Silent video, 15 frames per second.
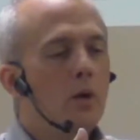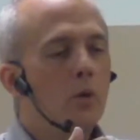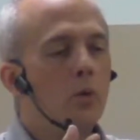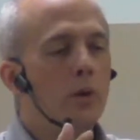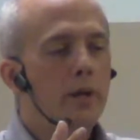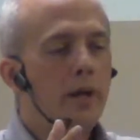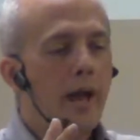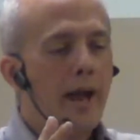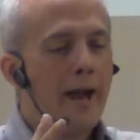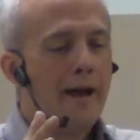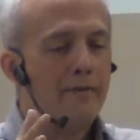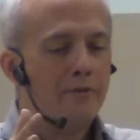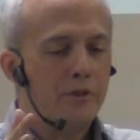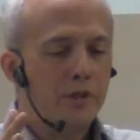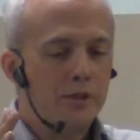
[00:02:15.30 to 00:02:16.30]
we
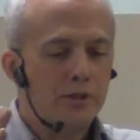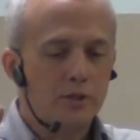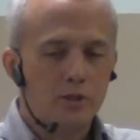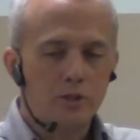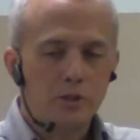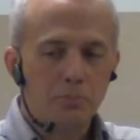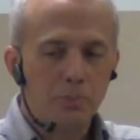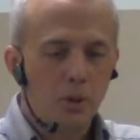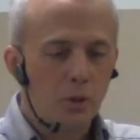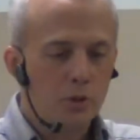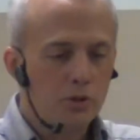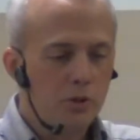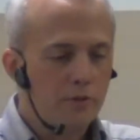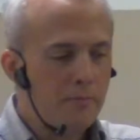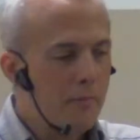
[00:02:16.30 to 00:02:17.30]
have this
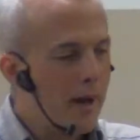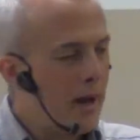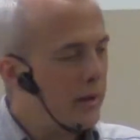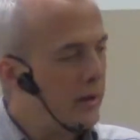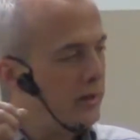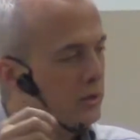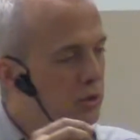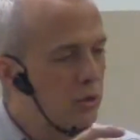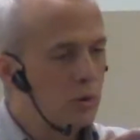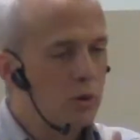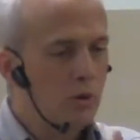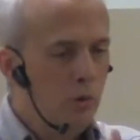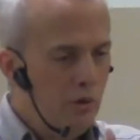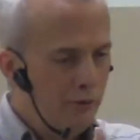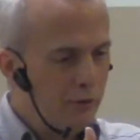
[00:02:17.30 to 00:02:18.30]
explosion of matter. And so the
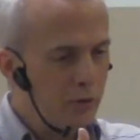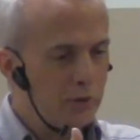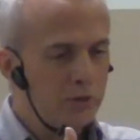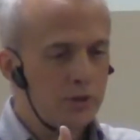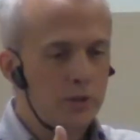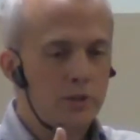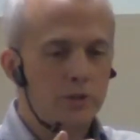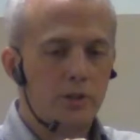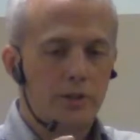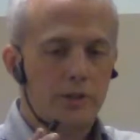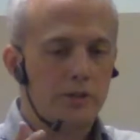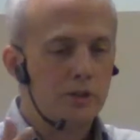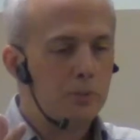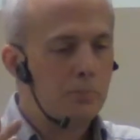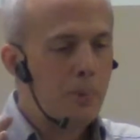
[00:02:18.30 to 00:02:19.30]
universe is
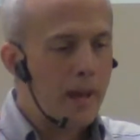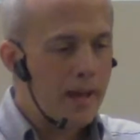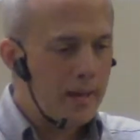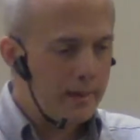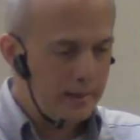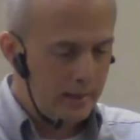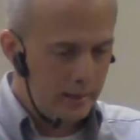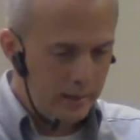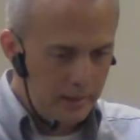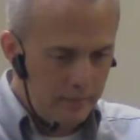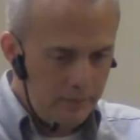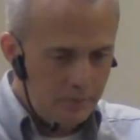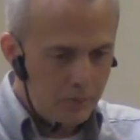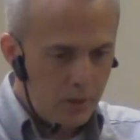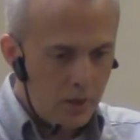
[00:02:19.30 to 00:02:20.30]

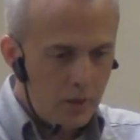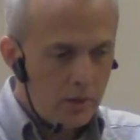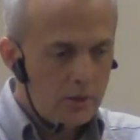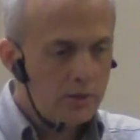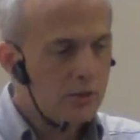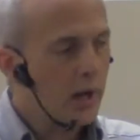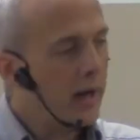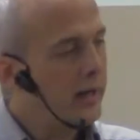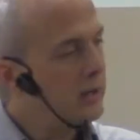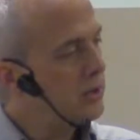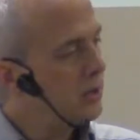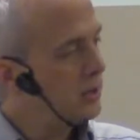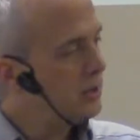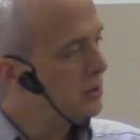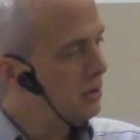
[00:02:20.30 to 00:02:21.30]
expanding.
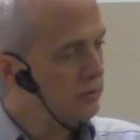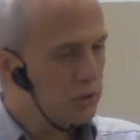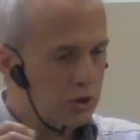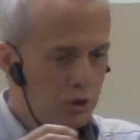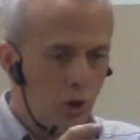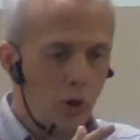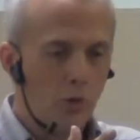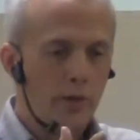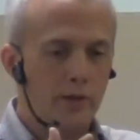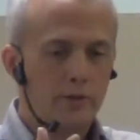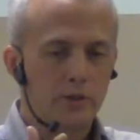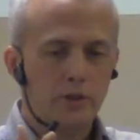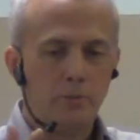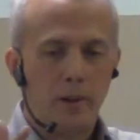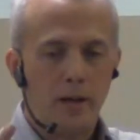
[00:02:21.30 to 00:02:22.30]
Scientists have shown that it's
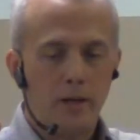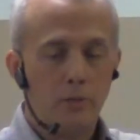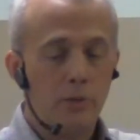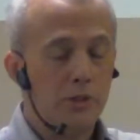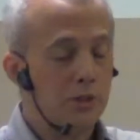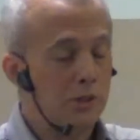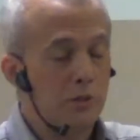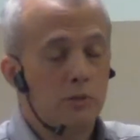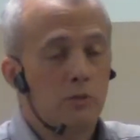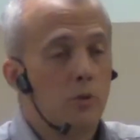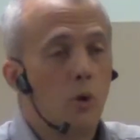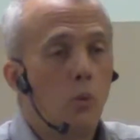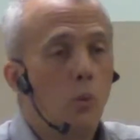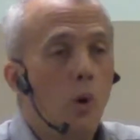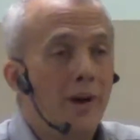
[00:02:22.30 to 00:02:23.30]
expanding. We still don't
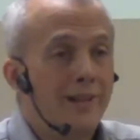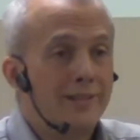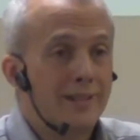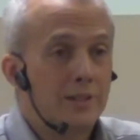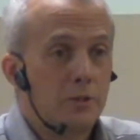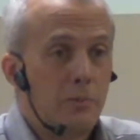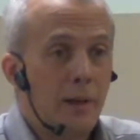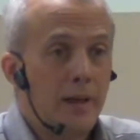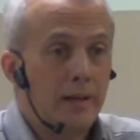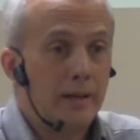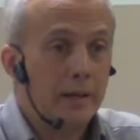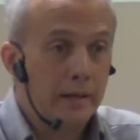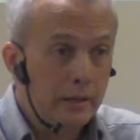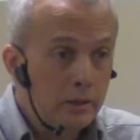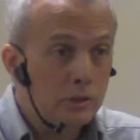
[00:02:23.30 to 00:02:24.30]
know what it's
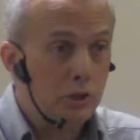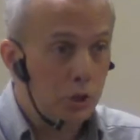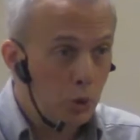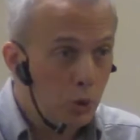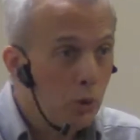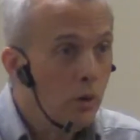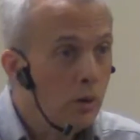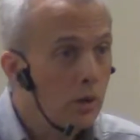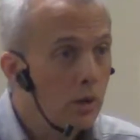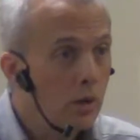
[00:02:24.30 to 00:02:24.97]
expanding into,